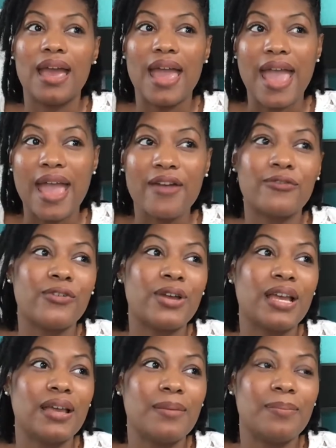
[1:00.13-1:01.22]

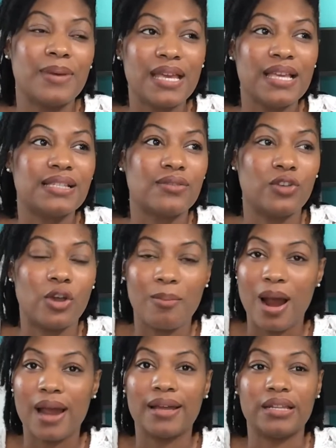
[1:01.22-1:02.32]
Every piece of your
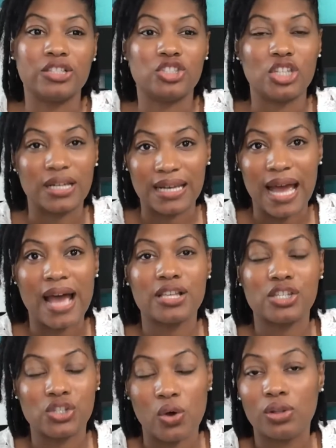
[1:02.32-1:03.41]
marketing should not
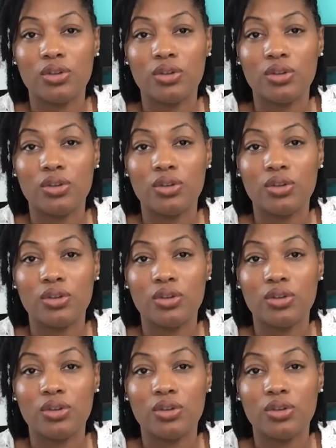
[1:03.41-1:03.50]
solely